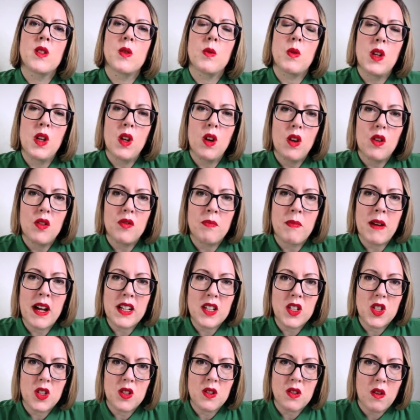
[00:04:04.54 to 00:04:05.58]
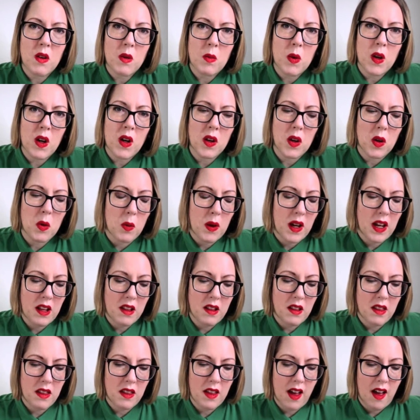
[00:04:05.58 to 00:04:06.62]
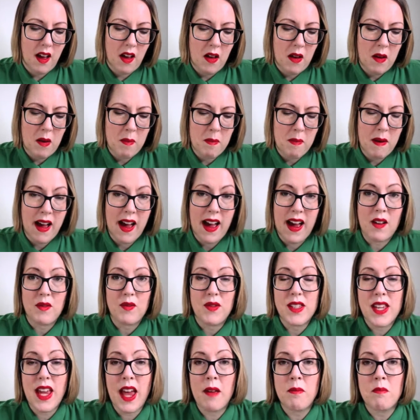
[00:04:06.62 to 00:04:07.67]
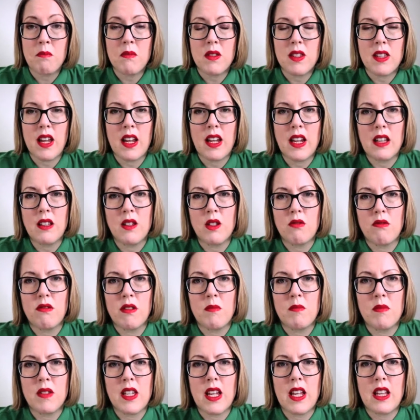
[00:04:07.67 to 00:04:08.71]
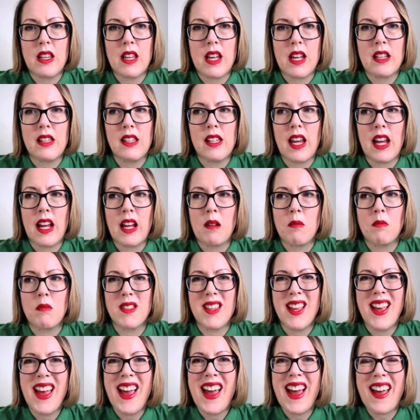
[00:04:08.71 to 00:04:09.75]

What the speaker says: So a lot of managers I work with have temps and interims in their teams,